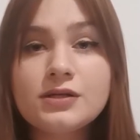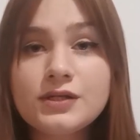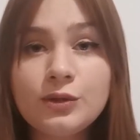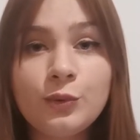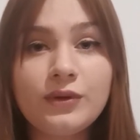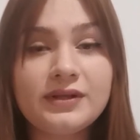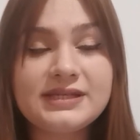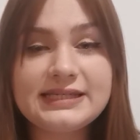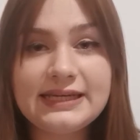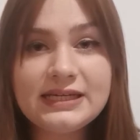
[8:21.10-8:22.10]
So
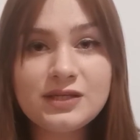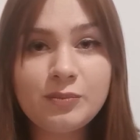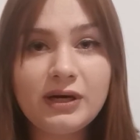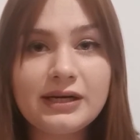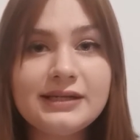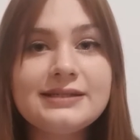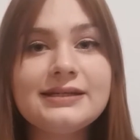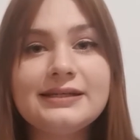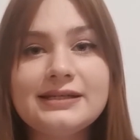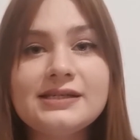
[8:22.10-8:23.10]
the next part
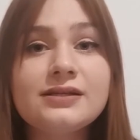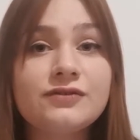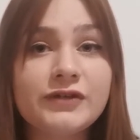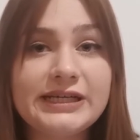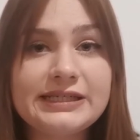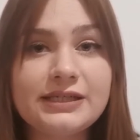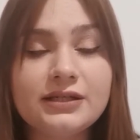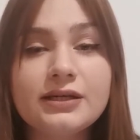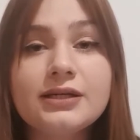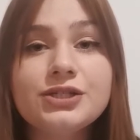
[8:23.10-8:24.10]
is
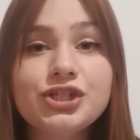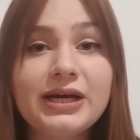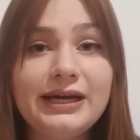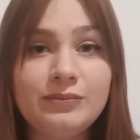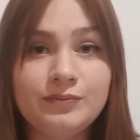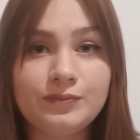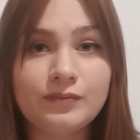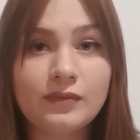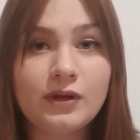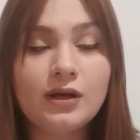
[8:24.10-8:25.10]
writing, Schreiben.
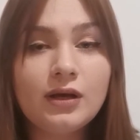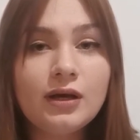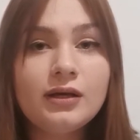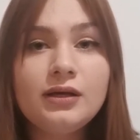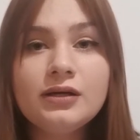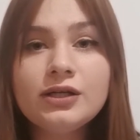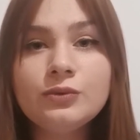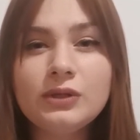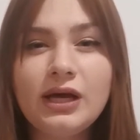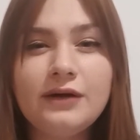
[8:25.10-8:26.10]
Here
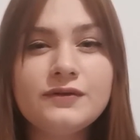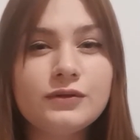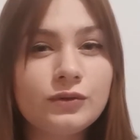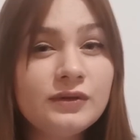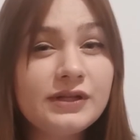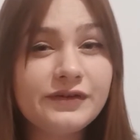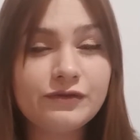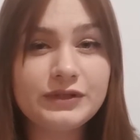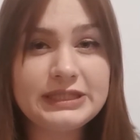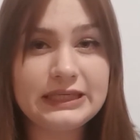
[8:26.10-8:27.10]
you will have only
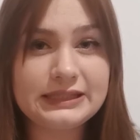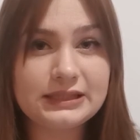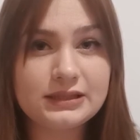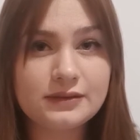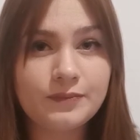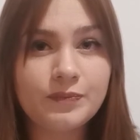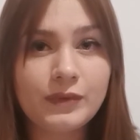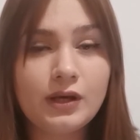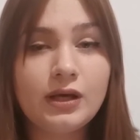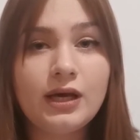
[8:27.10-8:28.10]
3 tasks.
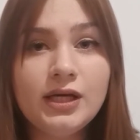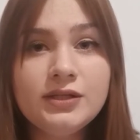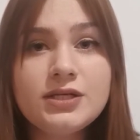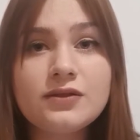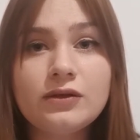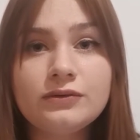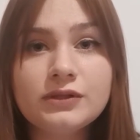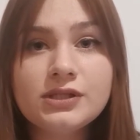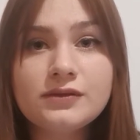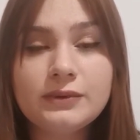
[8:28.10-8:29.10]
And the
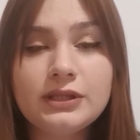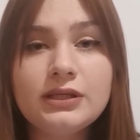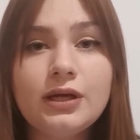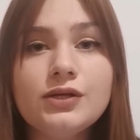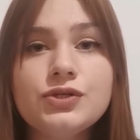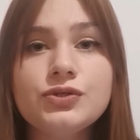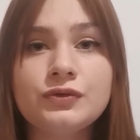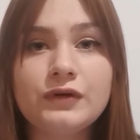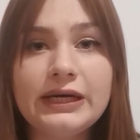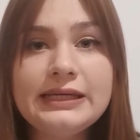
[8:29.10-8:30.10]
first one is
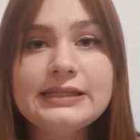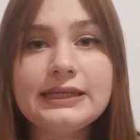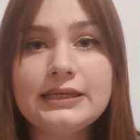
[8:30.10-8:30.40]
to write